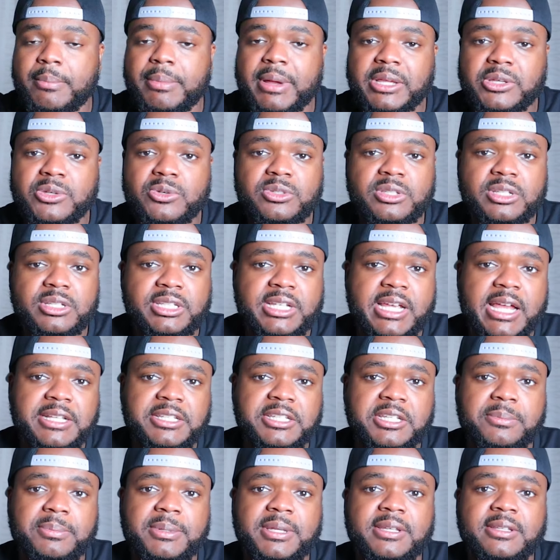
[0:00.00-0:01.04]
And by using
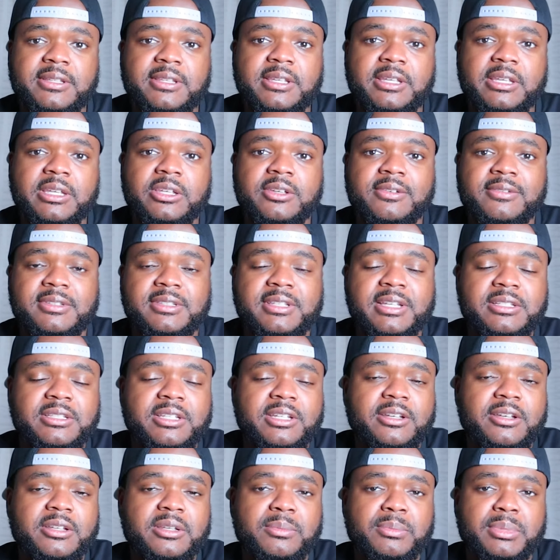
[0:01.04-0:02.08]
ChatGPT, you're
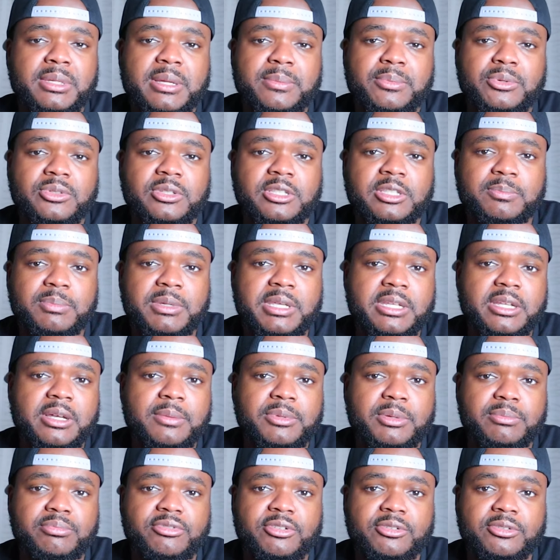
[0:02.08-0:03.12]
essentially going to be able to speed up
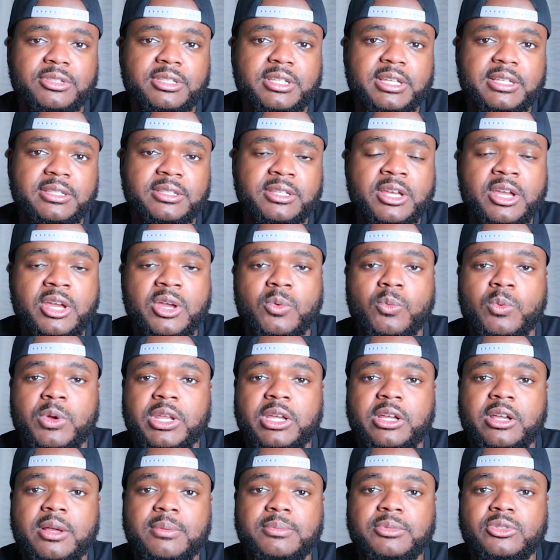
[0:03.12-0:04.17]
the process when
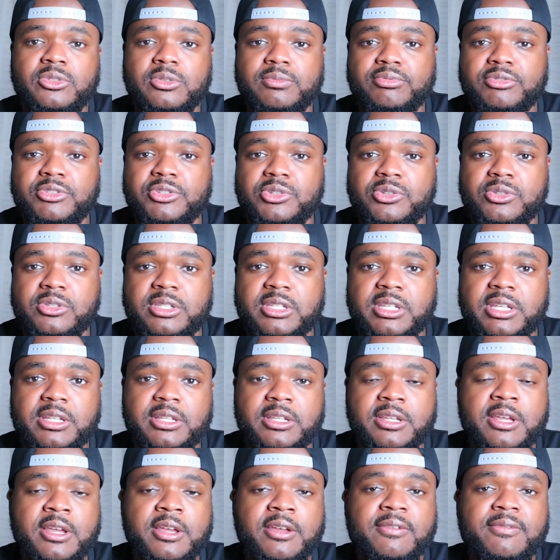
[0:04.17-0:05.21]
it comes to
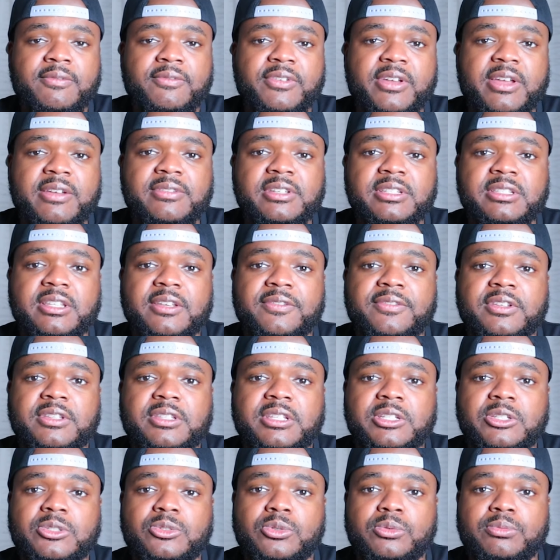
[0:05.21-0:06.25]
producing various different
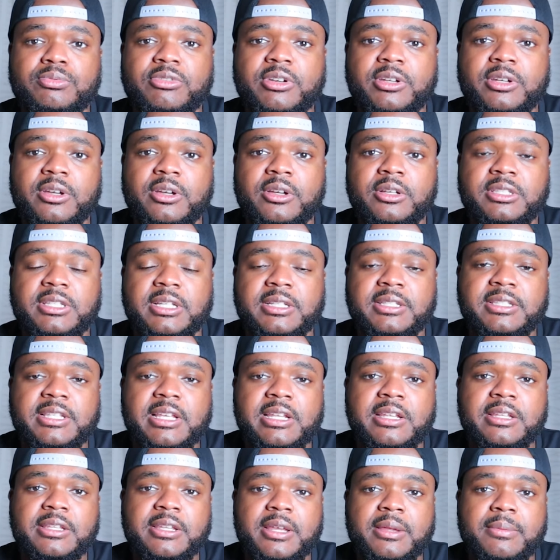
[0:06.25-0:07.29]
digital products and
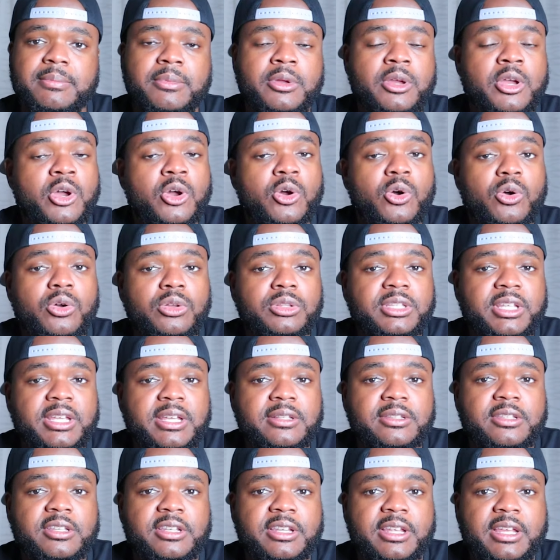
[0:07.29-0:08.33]
selling them on the
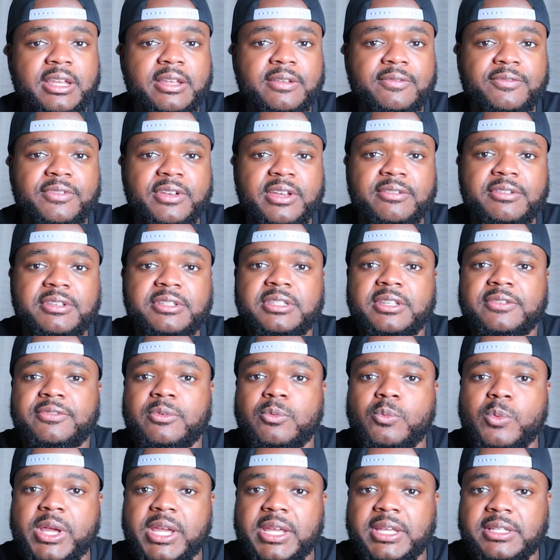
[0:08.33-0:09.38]
internet in various
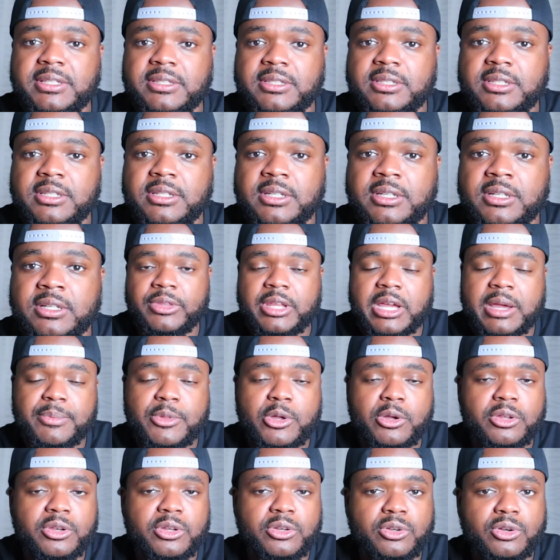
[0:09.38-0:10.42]
different ways. Now I'm
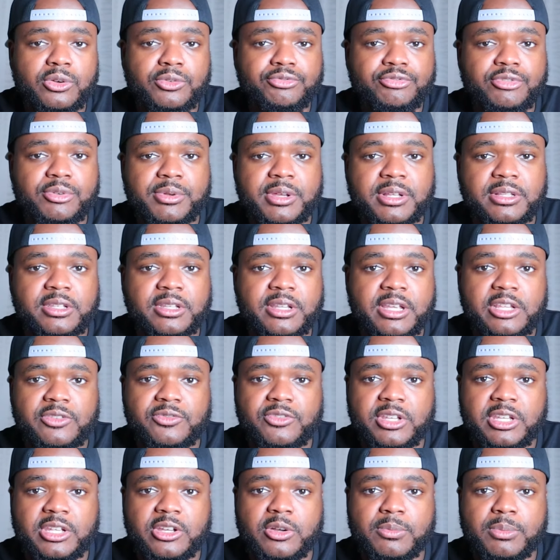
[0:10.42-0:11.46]
not going to go through it in today's
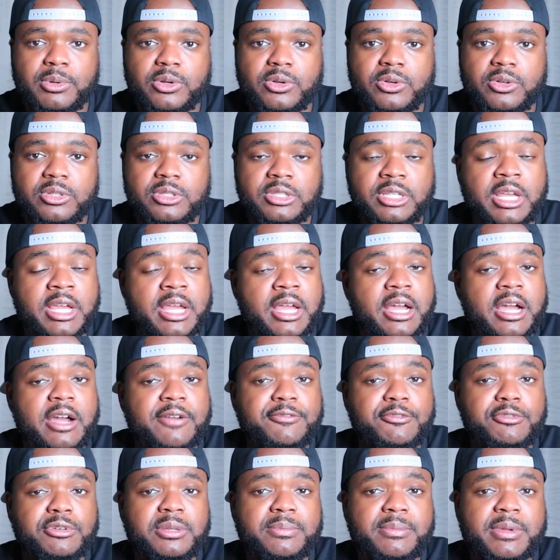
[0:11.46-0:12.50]
video because
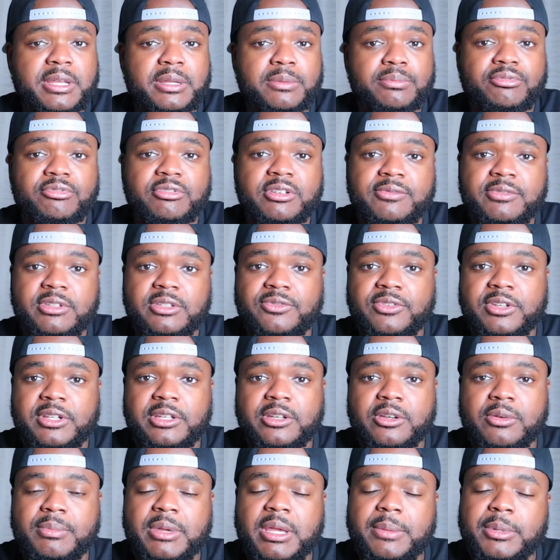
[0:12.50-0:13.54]
I've already made a previous
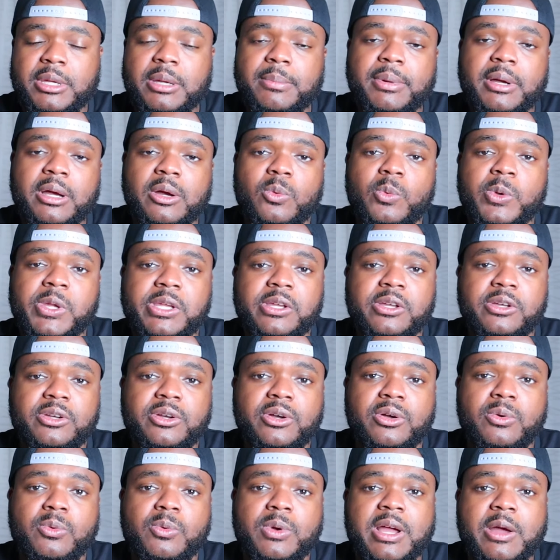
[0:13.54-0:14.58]
video maybe about a week
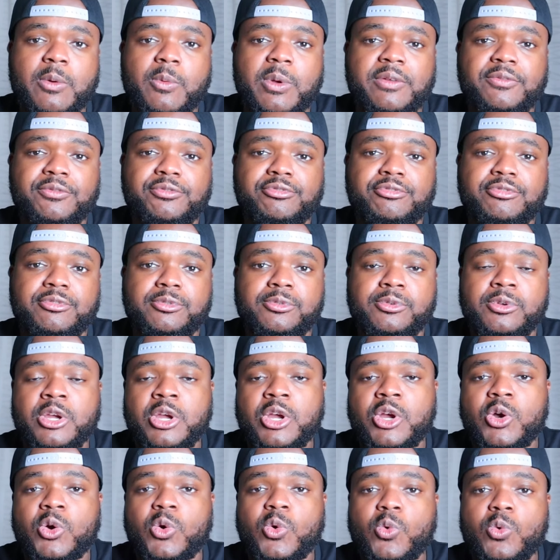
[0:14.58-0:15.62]
ago where I went through
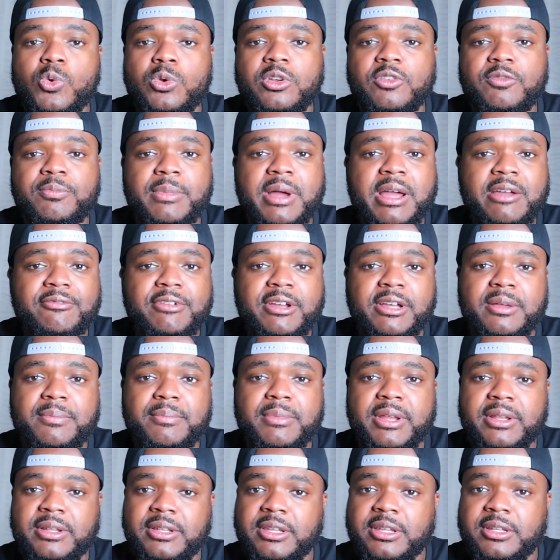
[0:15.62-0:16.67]
all of my
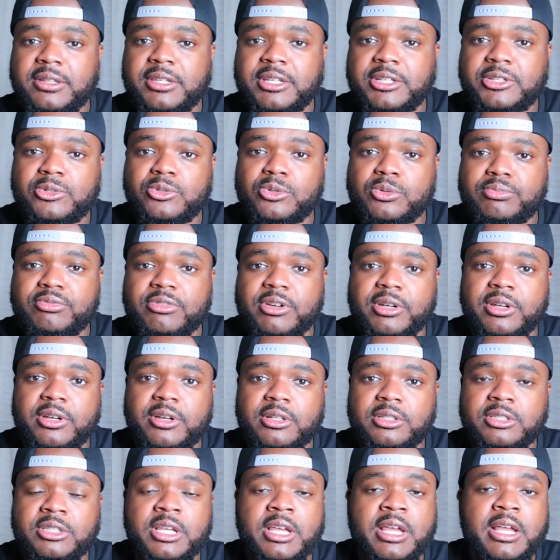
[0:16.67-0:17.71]
recommended digital
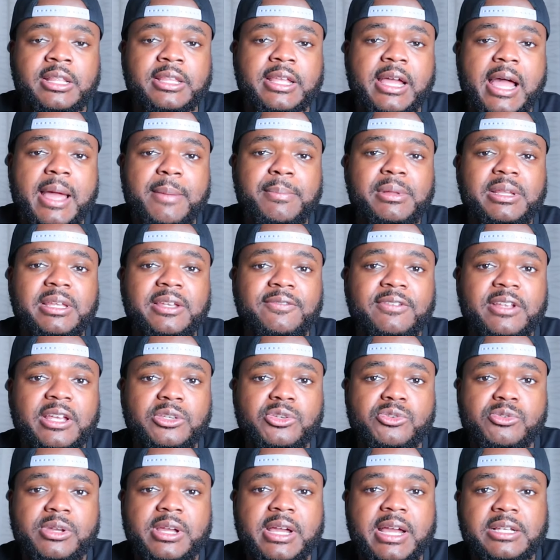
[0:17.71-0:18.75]
products that I believe that
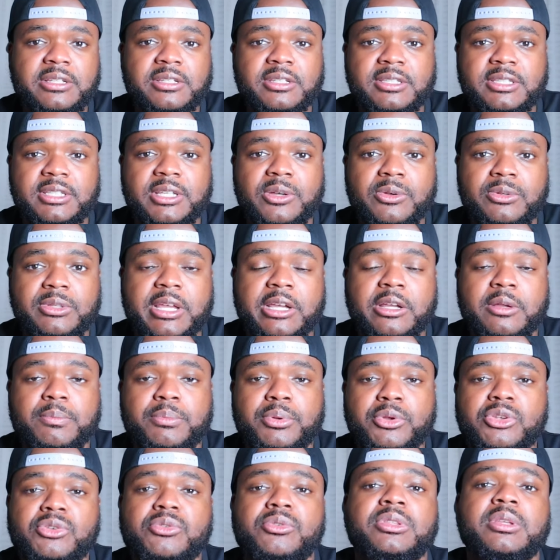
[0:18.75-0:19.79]
you guys should sell that can
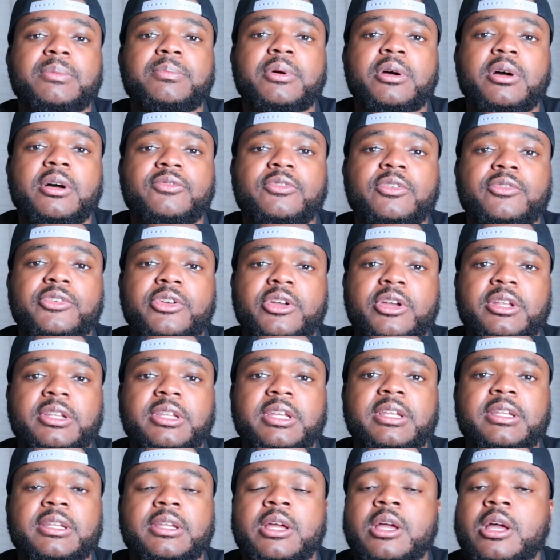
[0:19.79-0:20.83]
put you on the path of
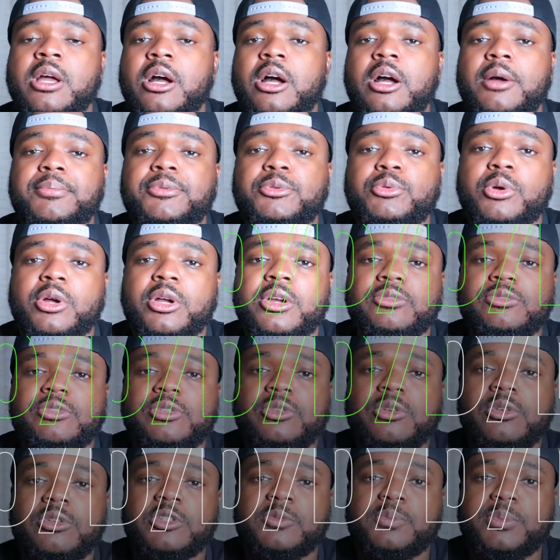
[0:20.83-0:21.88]
earning up to
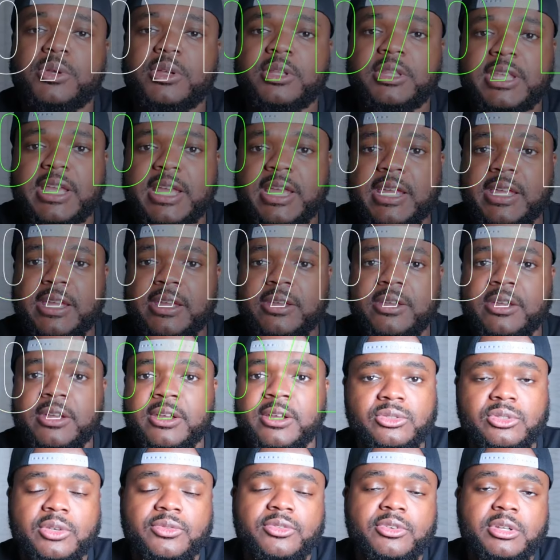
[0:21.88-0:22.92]
$100 per day.
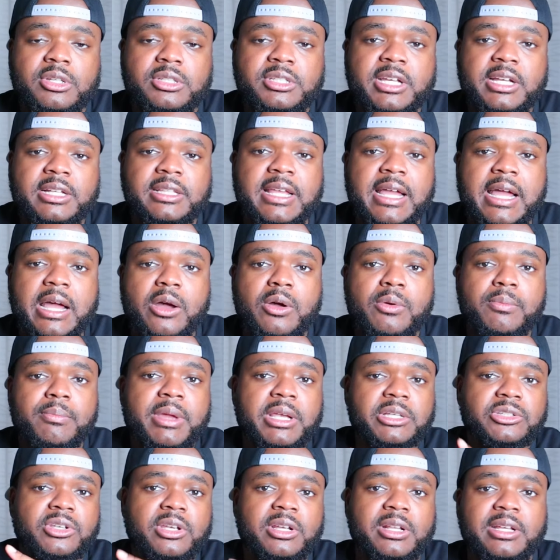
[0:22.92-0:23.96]
So if you want to check that out,
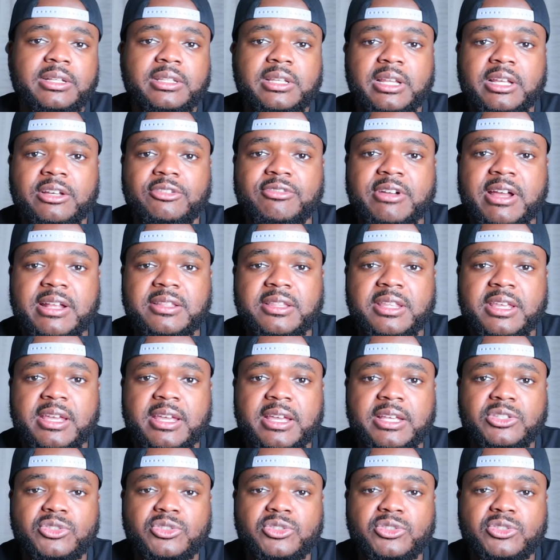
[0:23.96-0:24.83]
make sure you click the link right there.